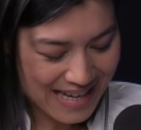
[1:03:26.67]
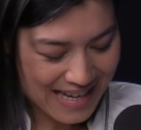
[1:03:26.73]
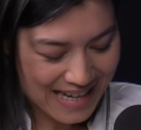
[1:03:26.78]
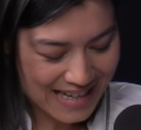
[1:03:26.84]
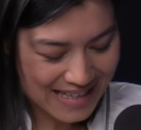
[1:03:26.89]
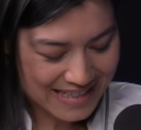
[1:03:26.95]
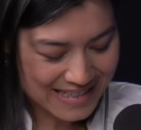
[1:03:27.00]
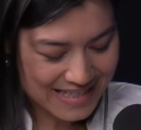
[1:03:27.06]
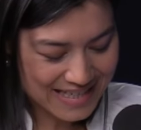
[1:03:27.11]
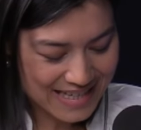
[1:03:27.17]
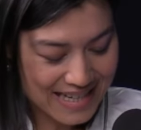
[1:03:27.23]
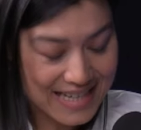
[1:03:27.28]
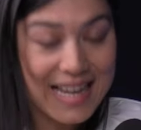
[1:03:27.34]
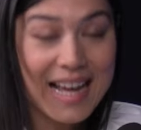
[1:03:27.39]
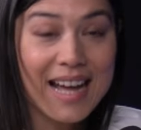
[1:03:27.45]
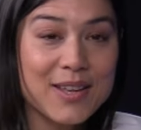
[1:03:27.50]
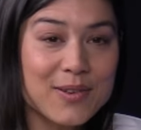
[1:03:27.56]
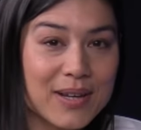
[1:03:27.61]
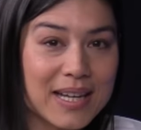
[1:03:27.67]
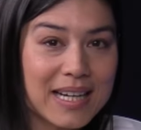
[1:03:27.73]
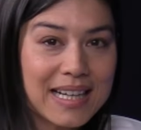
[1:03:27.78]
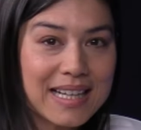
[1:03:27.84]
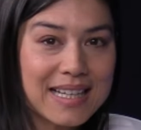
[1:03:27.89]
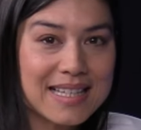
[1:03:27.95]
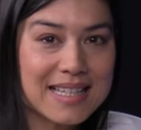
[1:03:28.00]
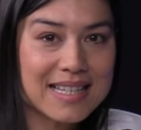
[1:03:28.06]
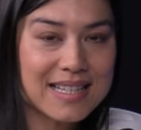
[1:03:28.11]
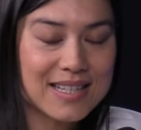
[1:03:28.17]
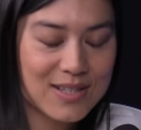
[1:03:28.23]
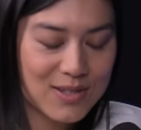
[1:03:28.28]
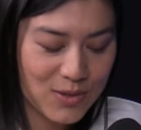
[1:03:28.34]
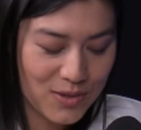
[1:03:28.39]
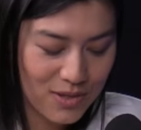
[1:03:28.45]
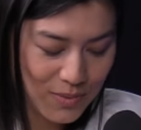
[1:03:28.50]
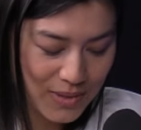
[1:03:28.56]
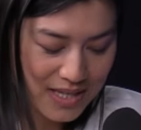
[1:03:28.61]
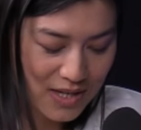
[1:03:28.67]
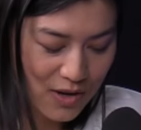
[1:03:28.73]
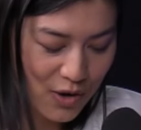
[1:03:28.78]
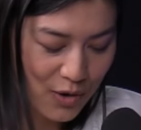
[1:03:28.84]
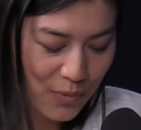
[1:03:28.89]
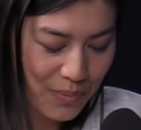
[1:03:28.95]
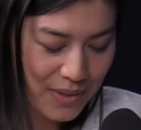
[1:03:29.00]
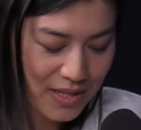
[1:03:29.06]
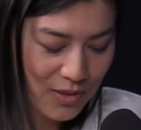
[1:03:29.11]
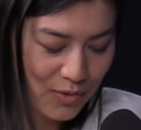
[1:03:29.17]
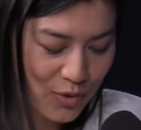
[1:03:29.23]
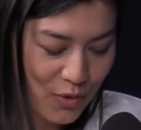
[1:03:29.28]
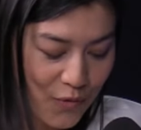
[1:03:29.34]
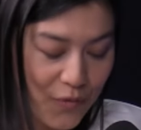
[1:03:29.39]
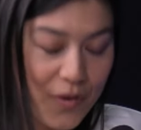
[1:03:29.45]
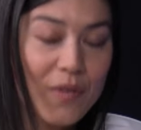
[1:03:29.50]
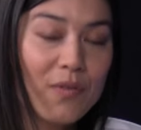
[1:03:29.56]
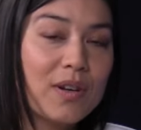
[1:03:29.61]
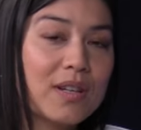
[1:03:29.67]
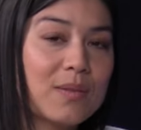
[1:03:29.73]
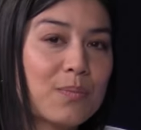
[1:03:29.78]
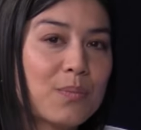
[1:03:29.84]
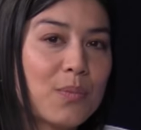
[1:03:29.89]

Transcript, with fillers: And uh, yeah, you can listen to Swizz Art Biz on your favorite